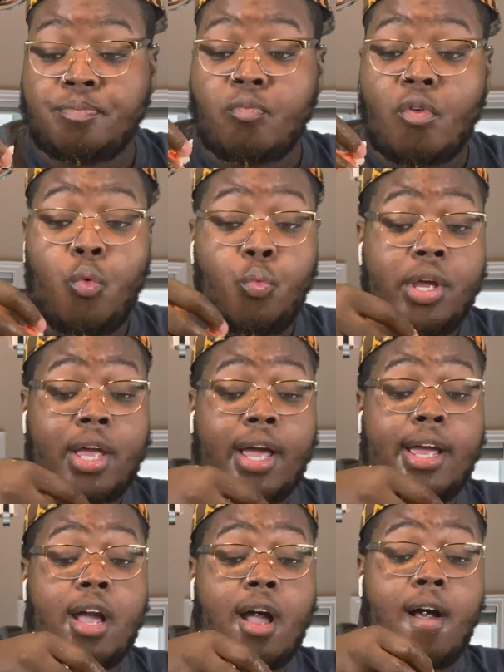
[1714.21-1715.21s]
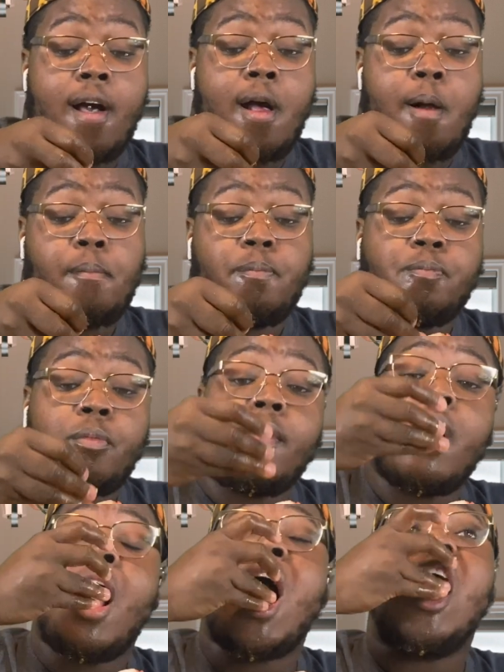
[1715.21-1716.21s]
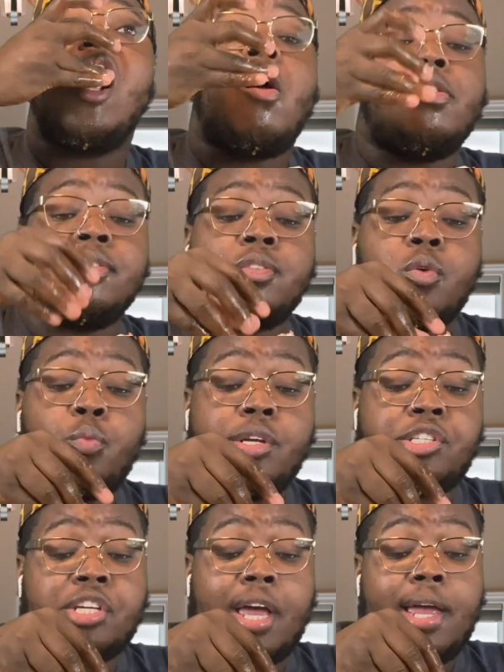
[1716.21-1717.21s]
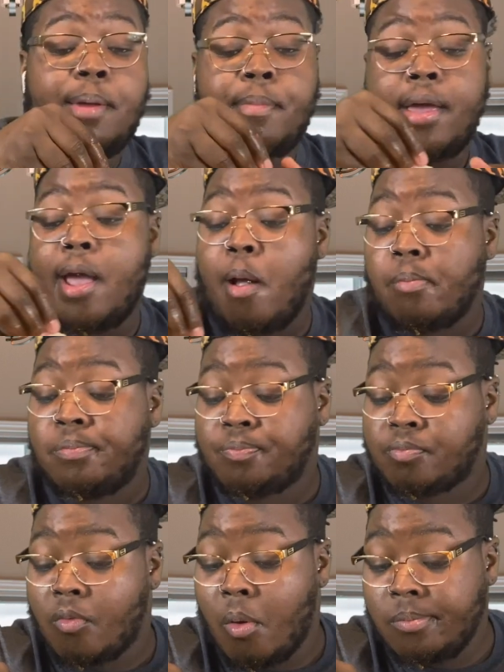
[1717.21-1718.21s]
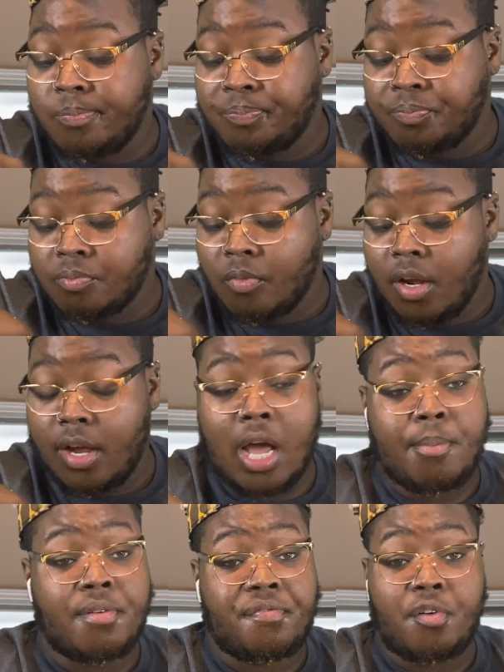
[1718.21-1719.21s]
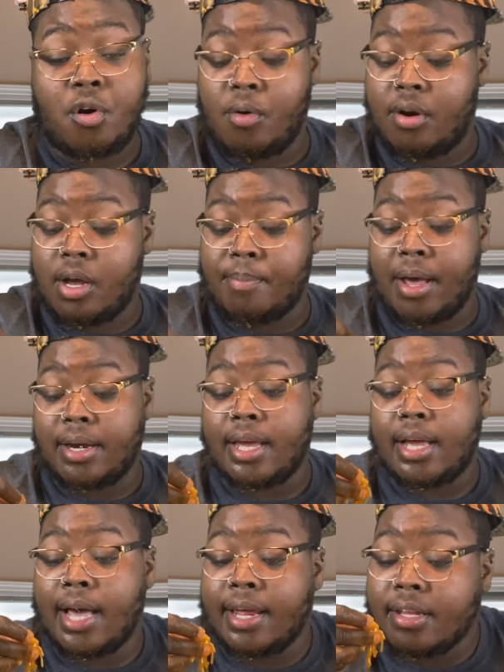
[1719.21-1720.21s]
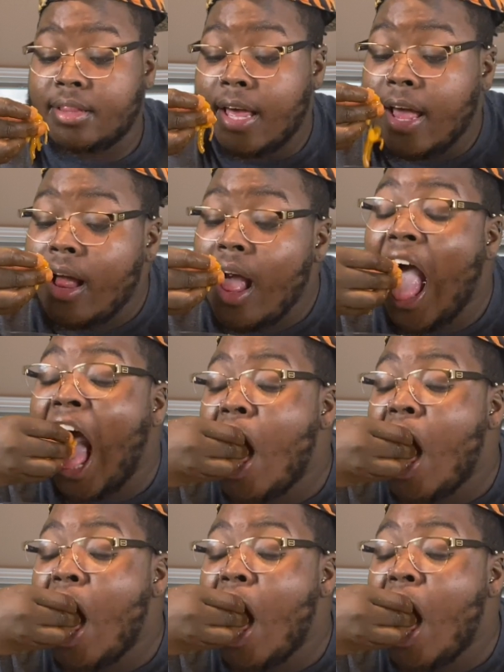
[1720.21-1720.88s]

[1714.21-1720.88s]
we can't we shame men coming forward about that kind of thing.